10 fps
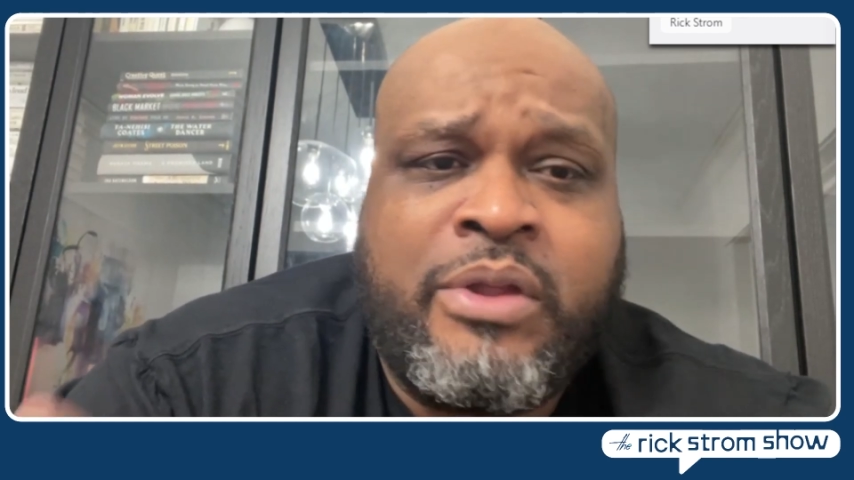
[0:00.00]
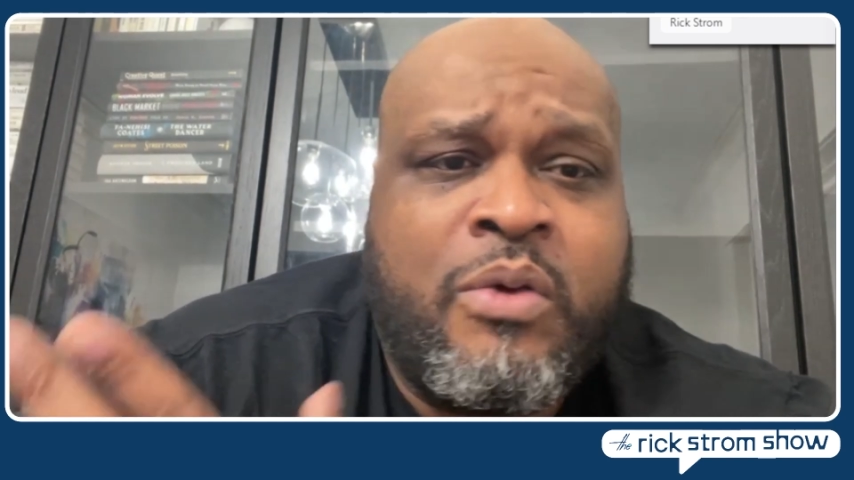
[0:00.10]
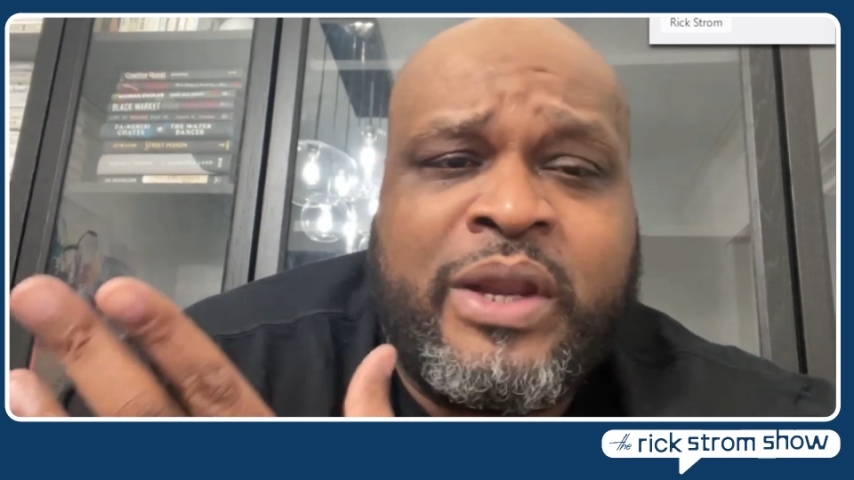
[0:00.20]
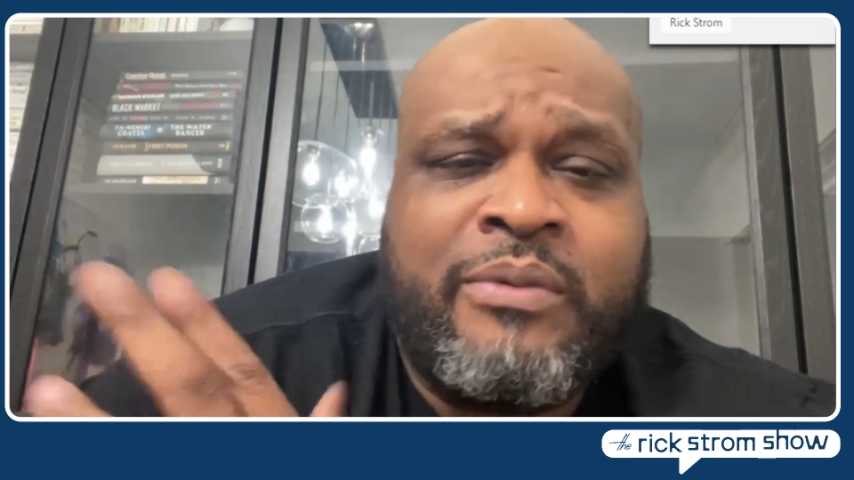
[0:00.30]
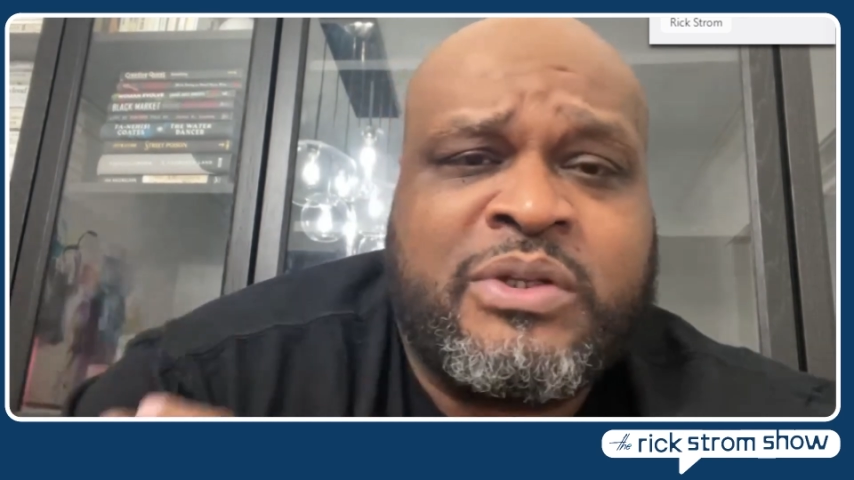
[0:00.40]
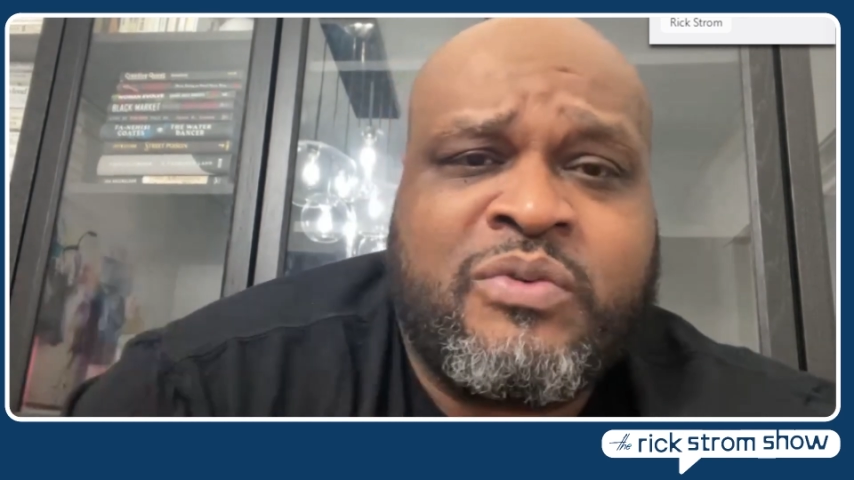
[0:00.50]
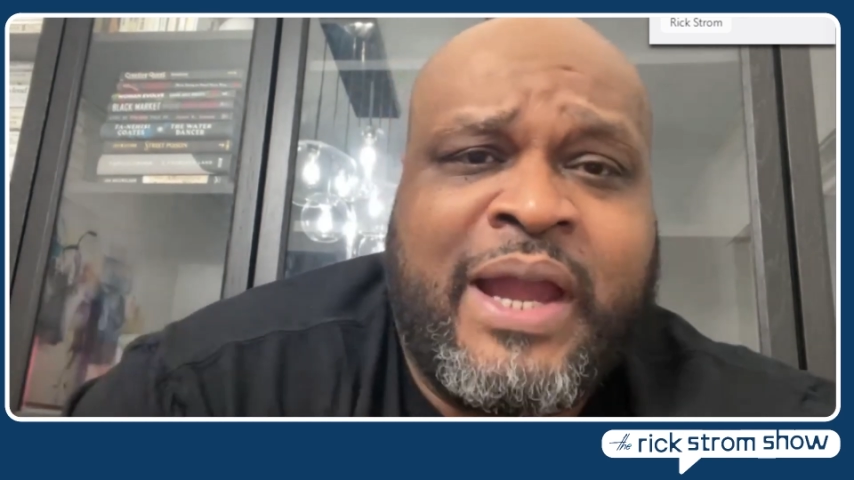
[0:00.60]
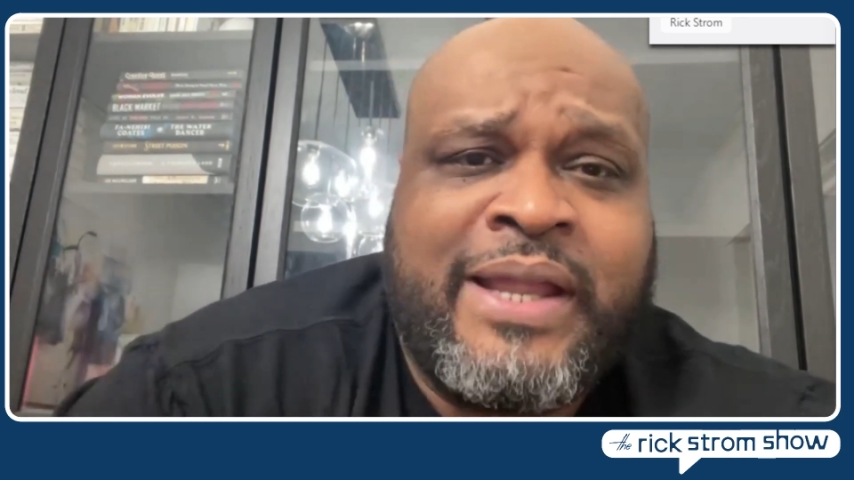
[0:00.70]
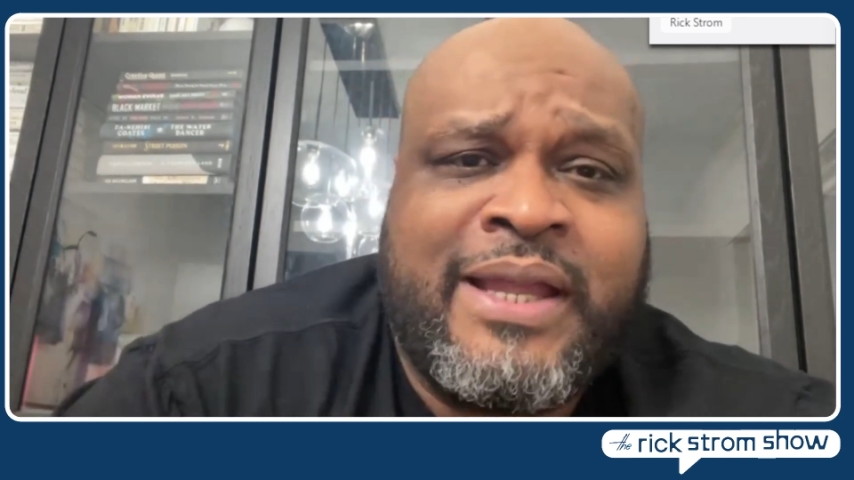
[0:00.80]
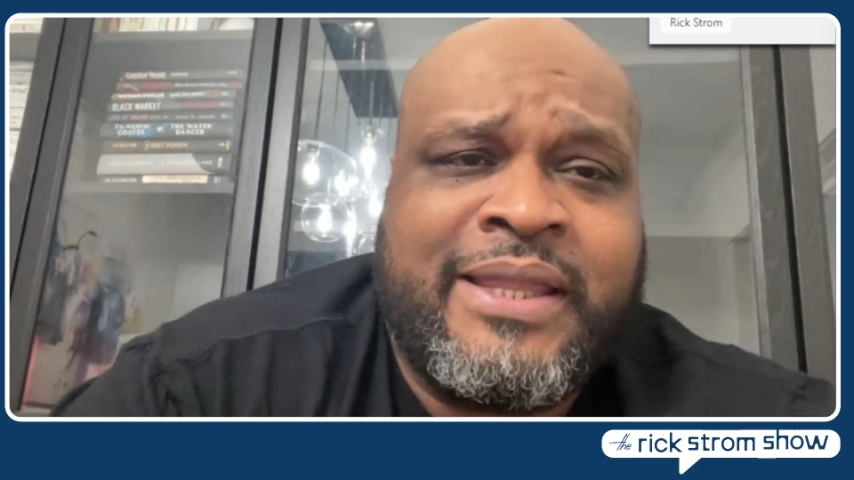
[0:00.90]
know what he was
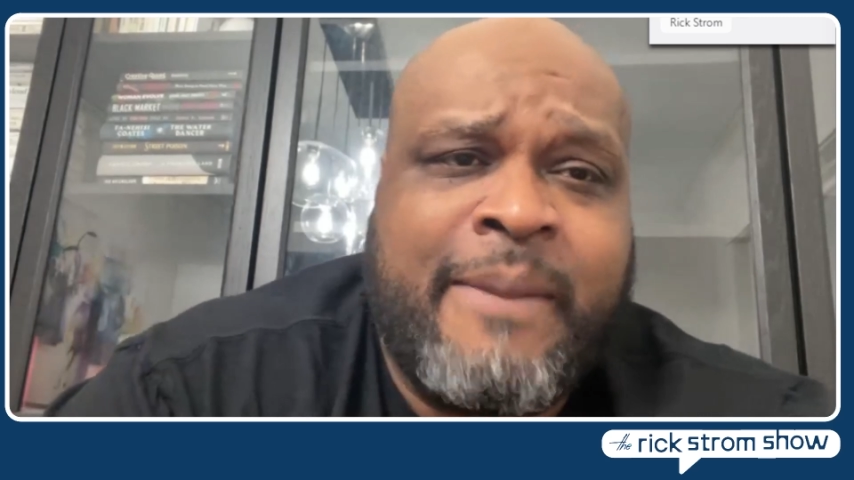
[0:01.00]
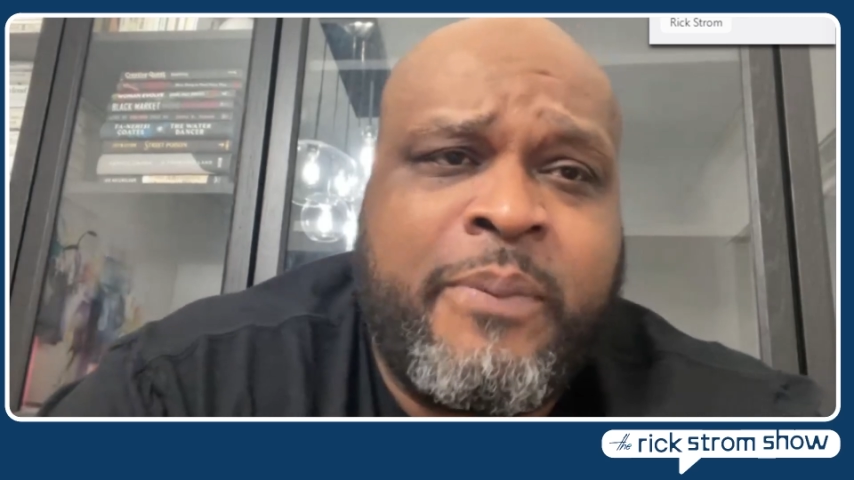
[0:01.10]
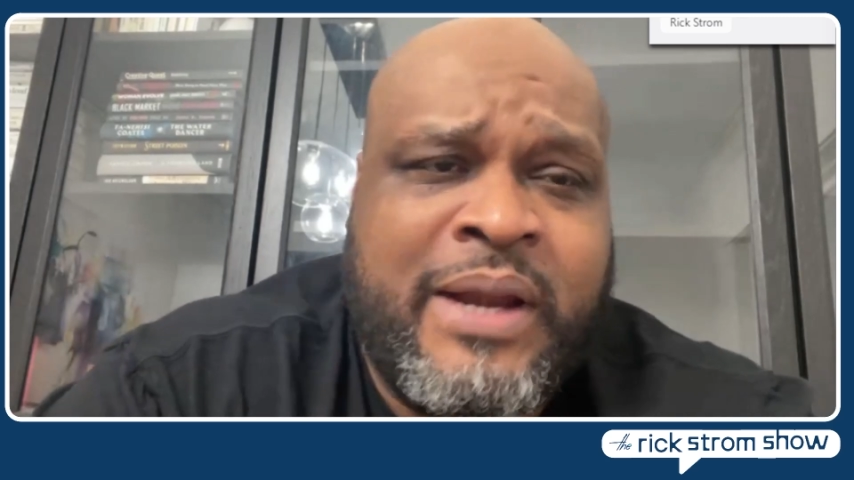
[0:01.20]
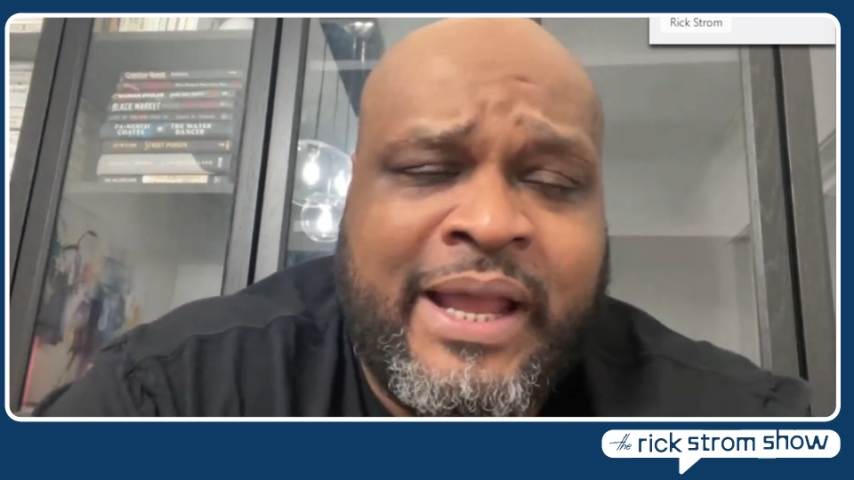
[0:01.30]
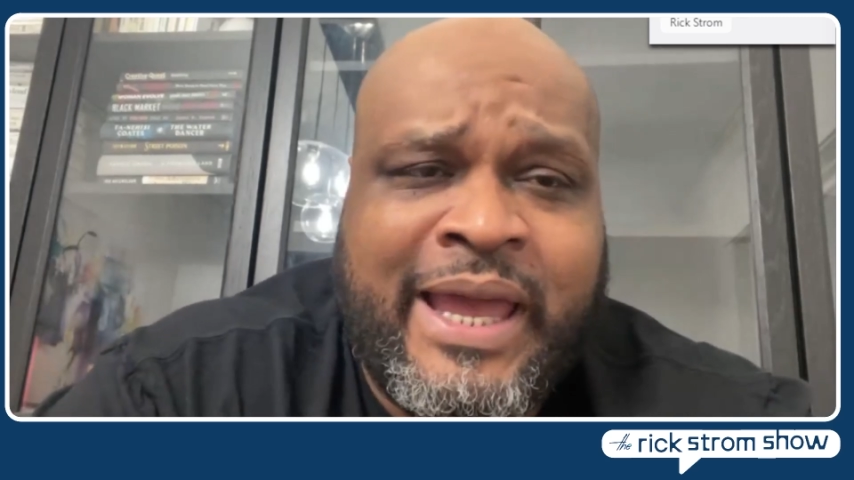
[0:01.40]
writing at that point.